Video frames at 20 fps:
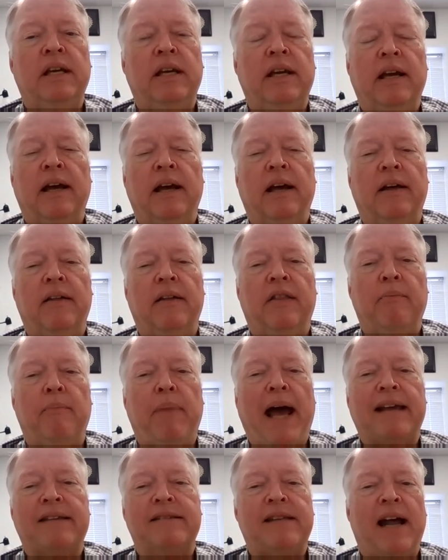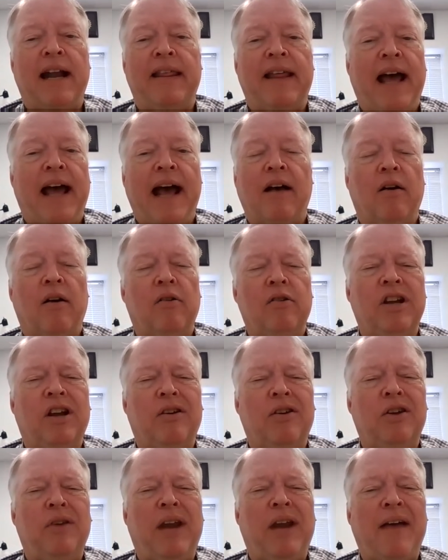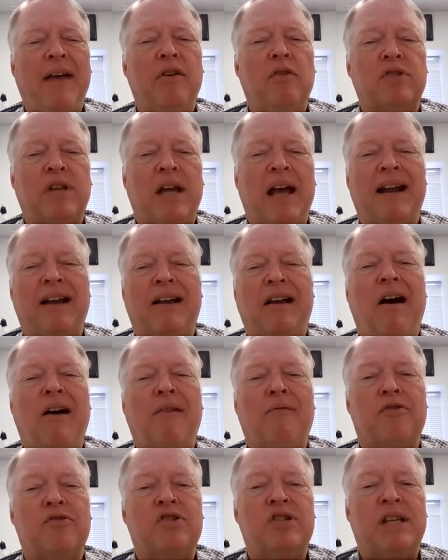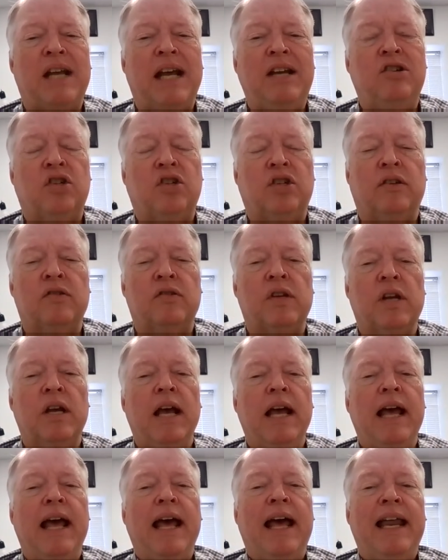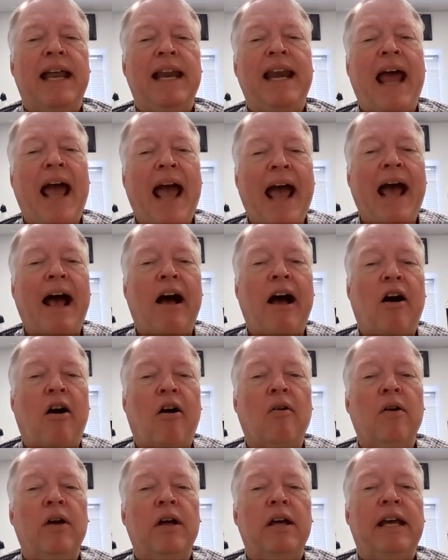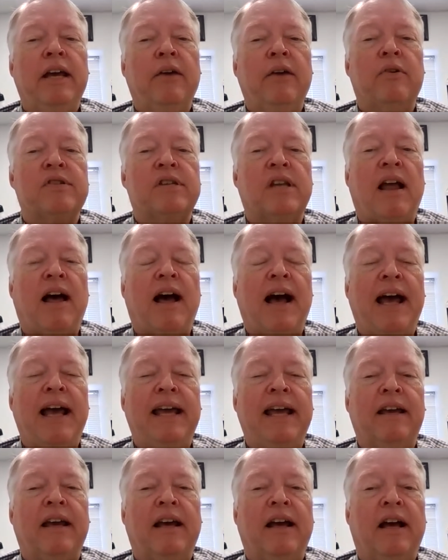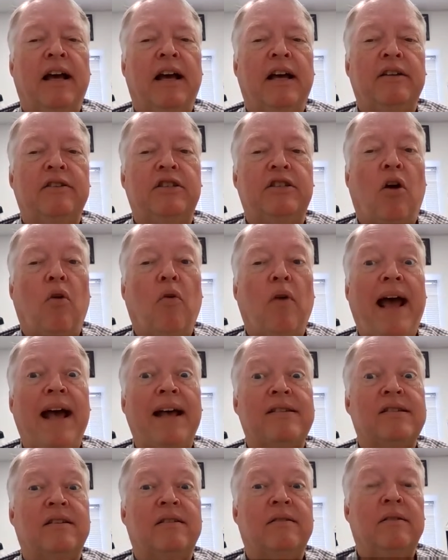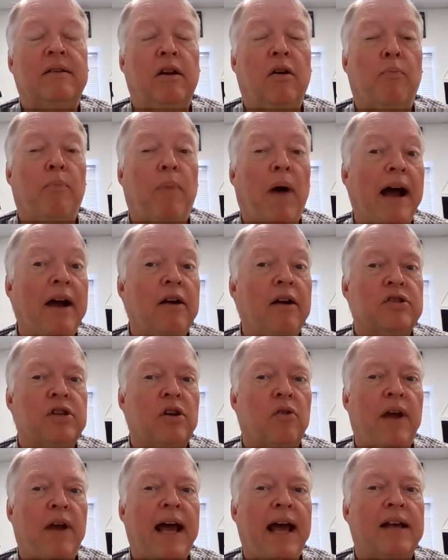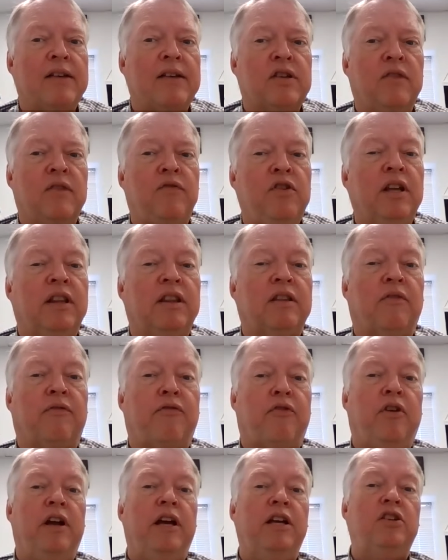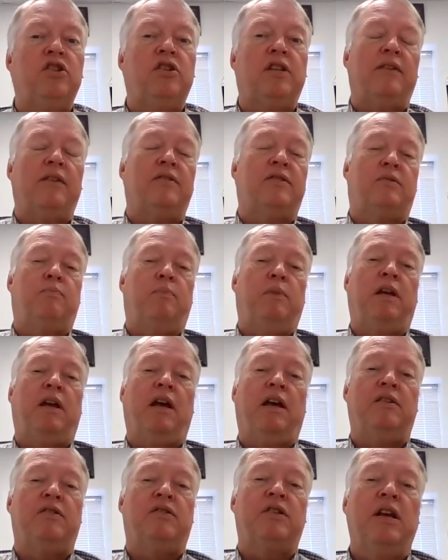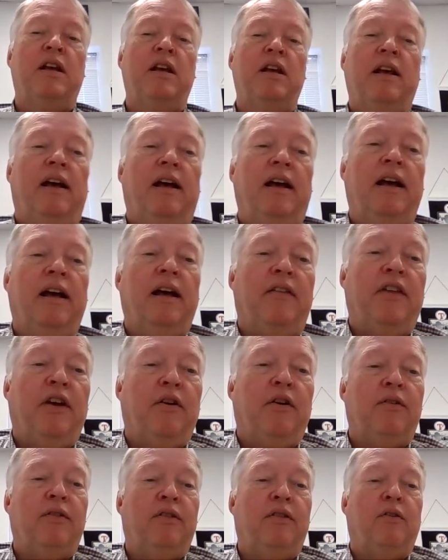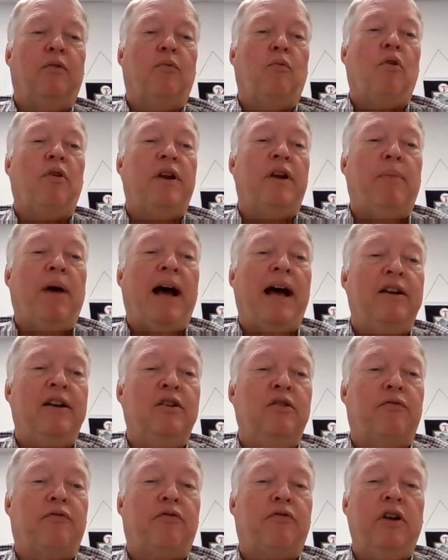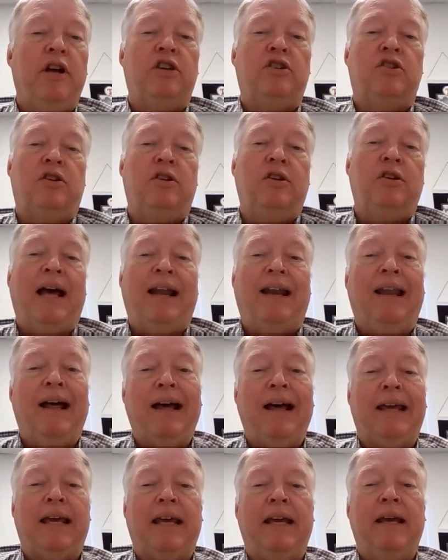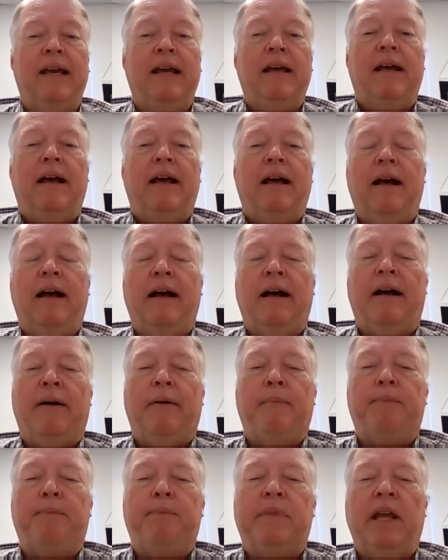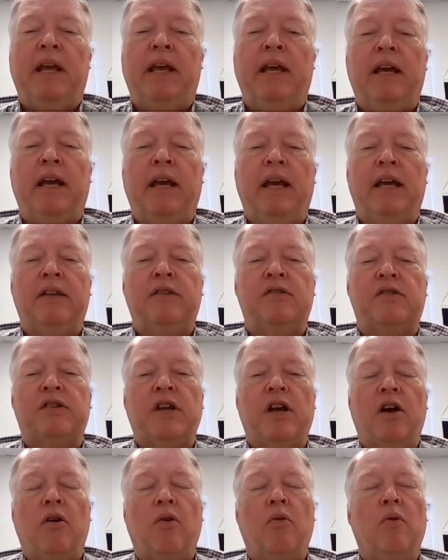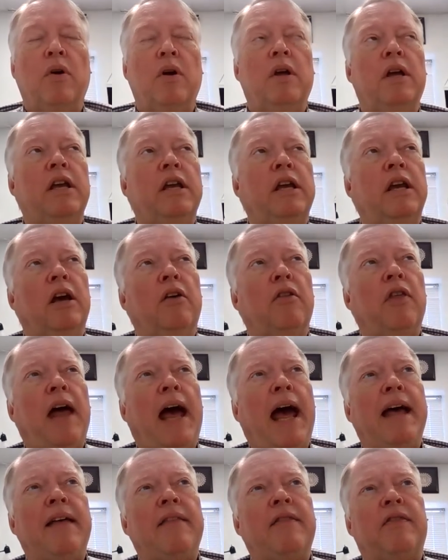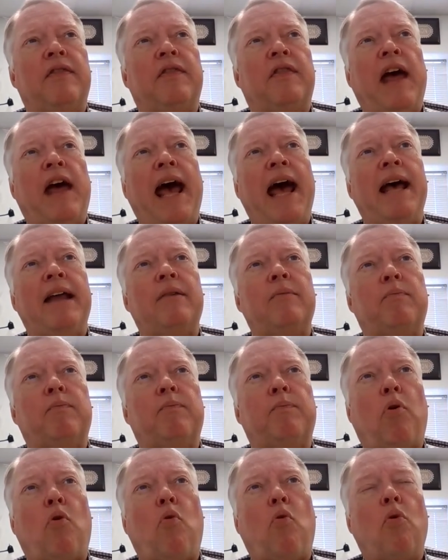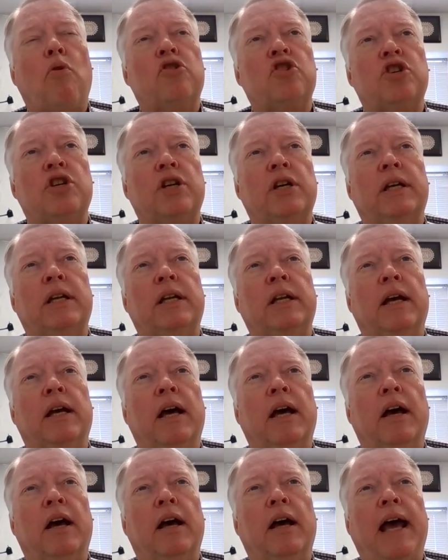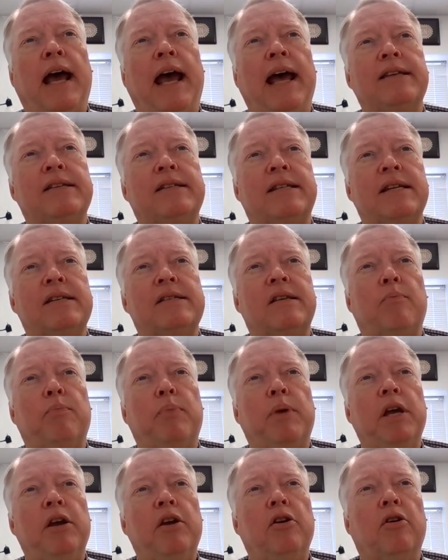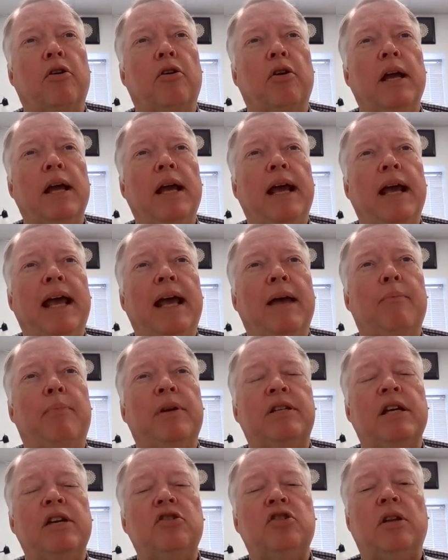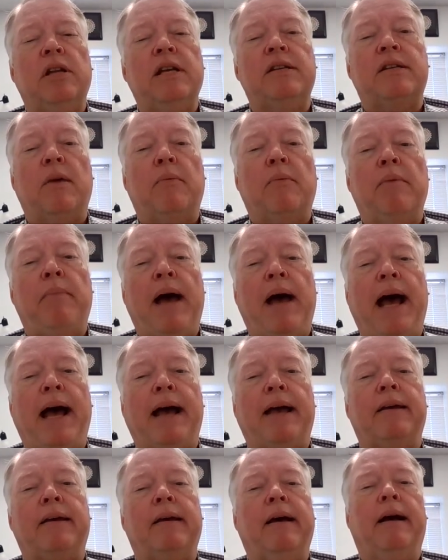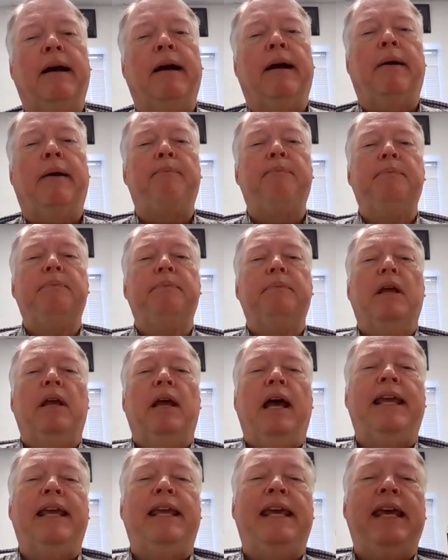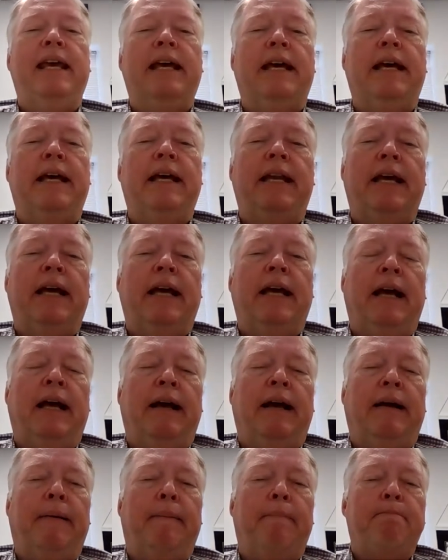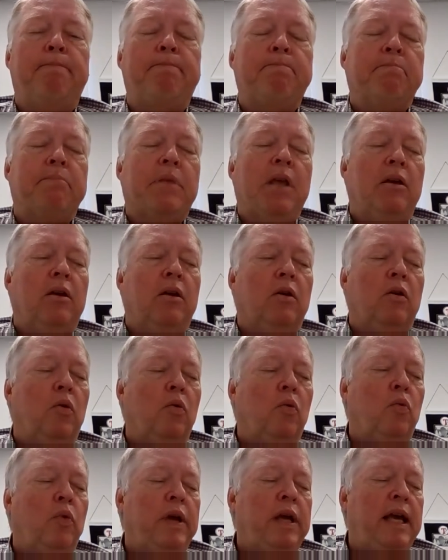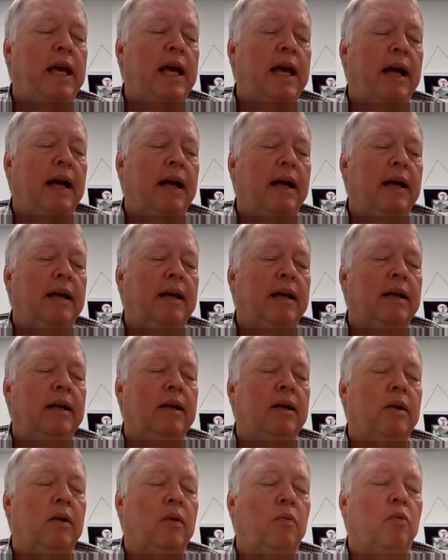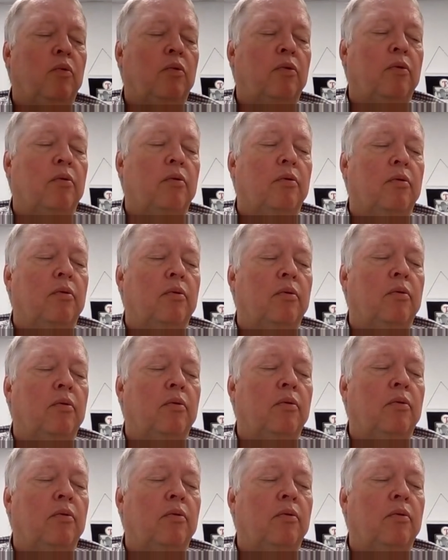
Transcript: the uh, the backside of the house. Or, you know, you'd have those kind of conversations. Now it was like, uh, don't ask. You know, buyers don't ask if you get the fridge. That's because uh, they're they're wanting to buy a new fridge, and you got lucky. Um, and, and so you know that that portion uh, has disappeared and potentially is coming back. Um, again, um, we uh, were,